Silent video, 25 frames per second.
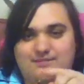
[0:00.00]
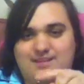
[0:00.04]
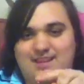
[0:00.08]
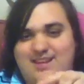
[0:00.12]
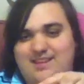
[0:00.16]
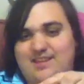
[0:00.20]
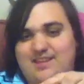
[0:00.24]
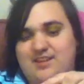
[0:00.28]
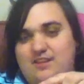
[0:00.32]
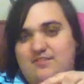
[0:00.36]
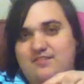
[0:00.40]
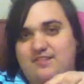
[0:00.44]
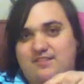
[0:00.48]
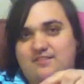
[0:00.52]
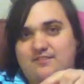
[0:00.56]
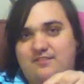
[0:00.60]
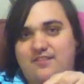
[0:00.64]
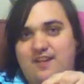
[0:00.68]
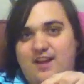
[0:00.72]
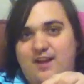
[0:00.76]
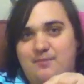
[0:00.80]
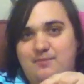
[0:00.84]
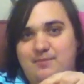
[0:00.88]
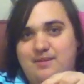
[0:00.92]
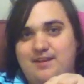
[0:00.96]
There's another
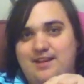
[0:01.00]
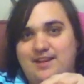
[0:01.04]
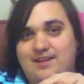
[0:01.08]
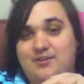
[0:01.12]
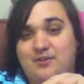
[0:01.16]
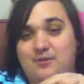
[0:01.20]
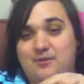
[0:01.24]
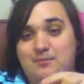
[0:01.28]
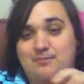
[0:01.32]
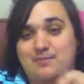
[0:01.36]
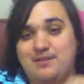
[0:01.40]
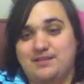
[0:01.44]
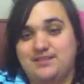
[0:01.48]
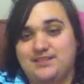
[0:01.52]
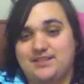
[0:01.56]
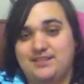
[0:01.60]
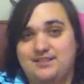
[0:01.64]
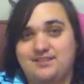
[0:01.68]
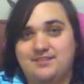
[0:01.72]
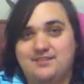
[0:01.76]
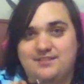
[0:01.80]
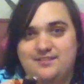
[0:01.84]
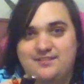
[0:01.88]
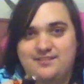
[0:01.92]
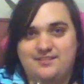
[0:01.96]
converter bit that got missing
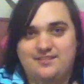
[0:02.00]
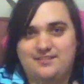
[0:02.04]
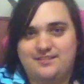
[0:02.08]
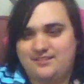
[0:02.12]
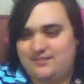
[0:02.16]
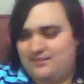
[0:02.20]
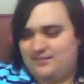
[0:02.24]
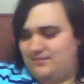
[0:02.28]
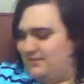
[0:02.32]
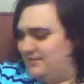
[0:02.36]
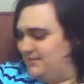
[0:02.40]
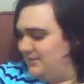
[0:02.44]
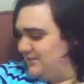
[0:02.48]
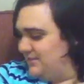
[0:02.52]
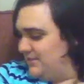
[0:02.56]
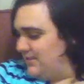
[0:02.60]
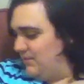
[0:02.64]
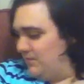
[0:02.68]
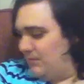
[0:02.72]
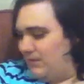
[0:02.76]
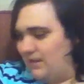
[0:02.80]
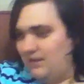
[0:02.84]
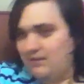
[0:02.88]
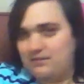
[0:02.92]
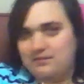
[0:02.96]

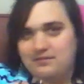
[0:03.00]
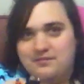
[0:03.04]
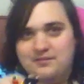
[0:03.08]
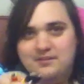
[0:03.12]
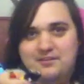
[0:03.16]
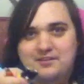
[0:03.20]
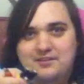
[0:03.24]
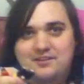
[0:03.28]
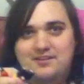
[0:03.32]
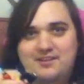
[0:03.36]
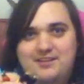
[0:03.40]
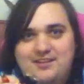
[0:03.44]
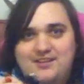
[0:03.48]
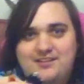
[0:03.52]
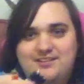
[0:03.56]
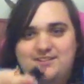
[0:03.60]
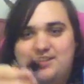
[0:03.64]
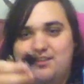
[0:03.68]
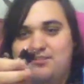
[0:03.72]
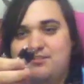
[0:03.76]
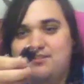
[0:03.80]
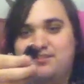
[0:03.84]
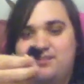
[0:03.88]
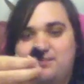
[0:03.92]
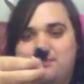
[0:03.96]
somewhere.
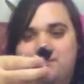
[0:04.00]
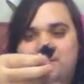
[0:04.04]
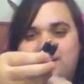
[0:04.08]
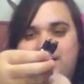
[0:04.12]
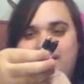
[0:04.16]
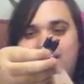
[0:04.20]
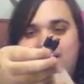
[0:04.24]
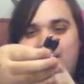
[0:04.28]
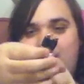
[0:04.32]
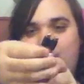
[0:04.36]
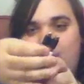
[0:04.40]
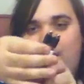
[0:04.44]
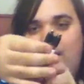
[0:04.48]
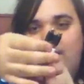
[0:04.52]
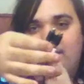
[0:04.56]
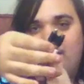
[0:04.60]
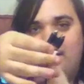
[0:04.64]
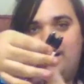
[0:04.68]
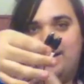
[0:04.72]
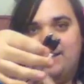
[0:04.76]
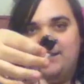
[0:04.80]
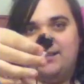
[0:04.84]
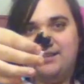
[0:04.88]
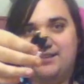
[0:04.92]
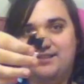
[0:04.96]
So, pretend that wire
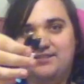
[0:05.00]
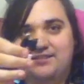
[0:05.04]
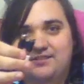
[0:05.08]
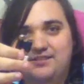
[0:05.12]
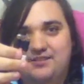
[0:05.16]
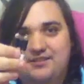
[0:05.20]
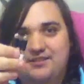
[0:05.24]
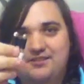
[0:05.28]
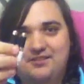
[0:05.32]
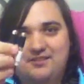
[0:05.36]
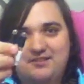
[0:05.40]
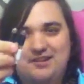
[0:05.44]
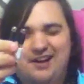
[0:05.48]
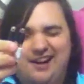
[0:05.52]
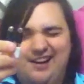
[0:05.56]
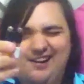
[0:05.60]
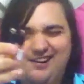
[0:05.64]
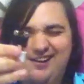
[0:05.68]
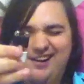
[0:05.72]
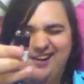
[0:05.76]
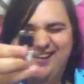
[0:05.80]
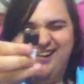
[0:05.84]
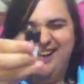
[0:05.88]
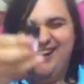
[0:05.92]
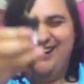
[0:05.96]
didn't exist.
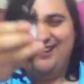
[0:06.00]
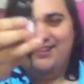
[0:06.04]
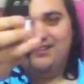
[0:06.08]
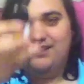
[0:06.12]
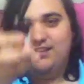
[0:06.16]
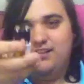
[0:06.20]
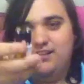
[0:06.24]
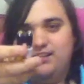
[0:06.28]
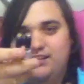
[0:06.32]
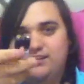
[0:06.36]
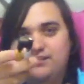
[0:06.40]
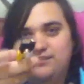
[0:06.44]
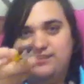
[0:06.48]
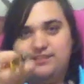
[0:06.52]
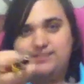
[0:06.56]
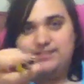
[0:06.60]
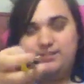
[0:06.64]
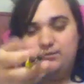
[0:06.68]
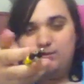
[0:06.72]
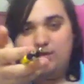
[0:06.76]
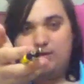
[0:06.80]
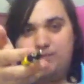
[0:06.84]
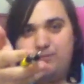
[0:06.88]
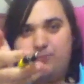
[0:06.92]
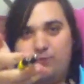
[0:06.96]
This
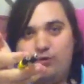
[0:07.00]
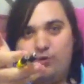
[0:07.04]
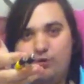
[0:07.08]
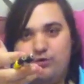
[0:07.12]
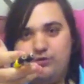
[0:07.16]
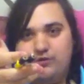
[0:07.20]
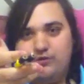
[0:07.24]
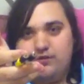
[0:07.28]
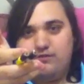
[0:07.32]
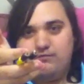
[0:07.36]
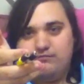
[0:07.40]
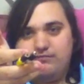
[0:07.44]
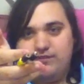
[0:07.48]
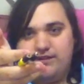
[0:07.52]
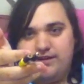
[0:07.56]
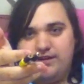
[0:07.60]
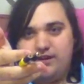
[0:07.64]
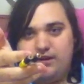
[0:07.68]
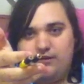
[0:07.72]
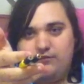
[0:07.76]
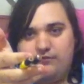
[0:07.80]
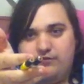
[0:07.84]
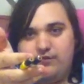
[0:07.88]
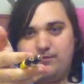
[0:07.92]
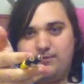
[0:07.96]
is where we put audio and
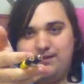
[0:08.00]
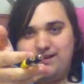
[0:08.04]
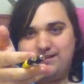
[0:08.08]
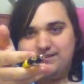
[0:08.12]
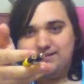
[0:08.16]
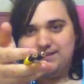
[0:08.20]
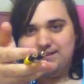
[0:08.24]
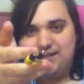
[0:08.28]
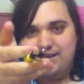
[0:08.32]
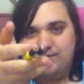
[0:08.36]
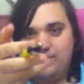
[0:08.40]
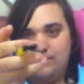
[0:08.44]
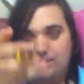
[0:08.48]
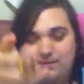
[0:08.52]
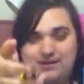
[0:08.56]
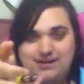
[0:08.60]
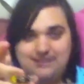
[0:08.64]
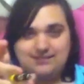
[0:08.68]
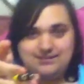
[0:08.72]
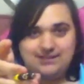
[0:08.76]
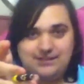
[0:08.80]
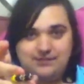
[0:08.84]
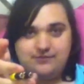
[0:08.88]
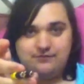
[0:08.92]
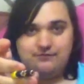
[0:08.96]
video from, let's say, the
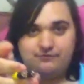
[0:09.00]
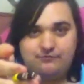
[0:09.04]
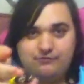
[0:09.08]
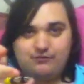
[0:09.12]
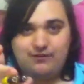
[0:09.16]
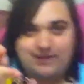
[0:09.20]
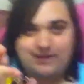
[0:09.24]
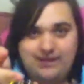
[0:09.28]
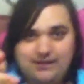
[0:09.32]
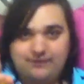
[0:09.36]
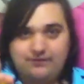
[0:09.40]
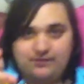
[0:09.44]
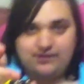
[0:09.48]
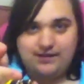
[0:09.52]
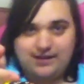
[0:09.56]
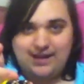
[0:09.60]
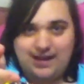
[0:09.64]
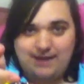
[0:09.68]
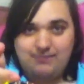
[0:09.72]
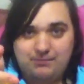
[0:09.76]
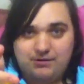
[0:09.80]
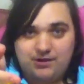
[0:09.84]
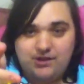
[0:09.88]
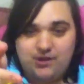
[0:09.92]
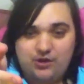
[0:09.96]
PlayStation 3, the
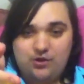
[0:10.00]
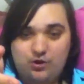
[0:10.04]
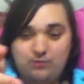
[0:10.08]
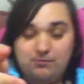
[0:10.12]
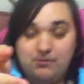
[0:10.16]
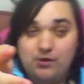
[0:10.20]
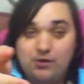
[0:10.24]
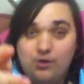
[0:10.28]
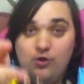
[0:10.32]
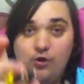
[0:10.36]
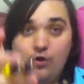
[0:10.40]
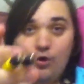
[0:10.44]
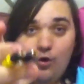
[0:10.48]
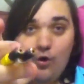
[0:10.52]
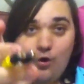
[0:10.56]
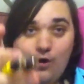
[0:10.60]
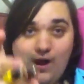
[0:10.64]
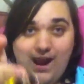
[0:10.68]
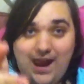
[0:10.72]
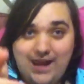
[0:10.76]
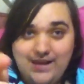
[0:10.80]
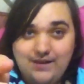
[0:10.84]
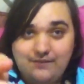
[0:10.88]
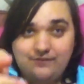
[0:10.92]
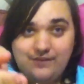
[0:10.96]
GameCube,
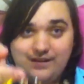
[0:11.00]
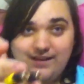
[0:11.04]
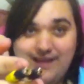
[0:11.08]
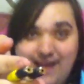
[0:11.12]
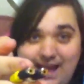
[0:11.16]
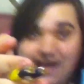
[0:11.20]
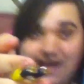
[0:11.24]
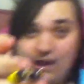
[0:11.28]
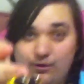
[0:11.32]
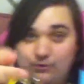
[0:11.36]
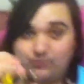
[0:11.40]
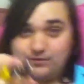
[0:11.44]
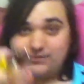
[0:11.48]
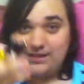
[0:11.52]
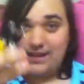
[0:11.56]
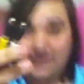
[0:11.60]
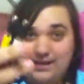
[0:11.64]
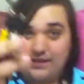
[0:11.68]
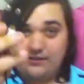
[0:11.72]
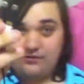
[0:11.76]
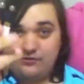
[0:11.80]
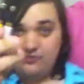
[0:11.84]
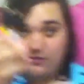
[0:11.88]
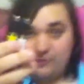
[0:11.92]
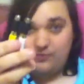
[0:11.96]
or anything else that
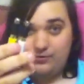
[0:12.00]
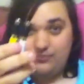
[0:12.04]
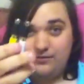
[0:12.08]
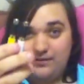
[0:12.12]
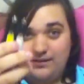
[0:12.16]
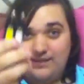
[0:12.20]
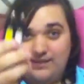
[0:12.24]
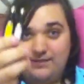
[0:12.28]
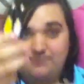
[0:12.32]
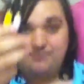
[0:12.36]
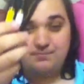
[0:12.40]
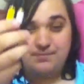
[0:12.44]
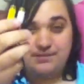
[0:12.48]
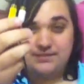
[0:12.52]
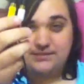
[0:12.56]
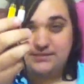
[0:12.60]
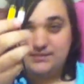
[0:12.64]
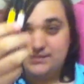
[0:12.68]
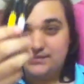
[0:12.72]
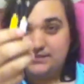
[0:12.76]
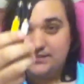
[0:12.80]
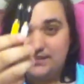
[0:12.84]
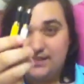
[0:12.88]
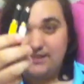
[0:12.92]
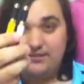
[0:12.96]
can use these
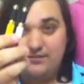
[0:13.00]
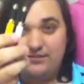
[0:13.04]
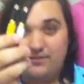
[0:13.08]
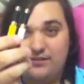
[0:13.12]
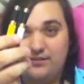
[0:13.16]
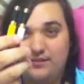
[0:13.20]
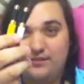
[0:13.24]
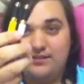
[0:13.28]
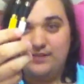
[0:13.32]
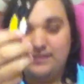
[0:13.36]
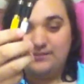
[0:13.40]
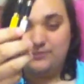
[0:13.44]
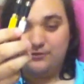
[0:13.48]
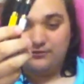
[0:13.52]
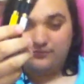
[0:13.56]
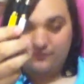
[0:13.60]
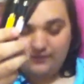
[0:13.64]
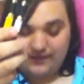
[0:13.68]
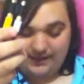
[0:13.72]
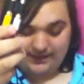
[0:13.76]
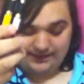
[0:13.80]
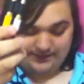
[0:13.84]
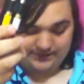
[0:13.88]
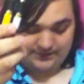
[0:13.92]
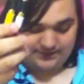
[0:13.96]
mysterious little
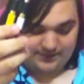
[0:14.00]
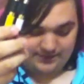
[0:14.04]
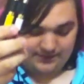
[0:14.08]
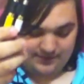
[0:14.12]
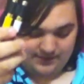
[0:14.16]
things.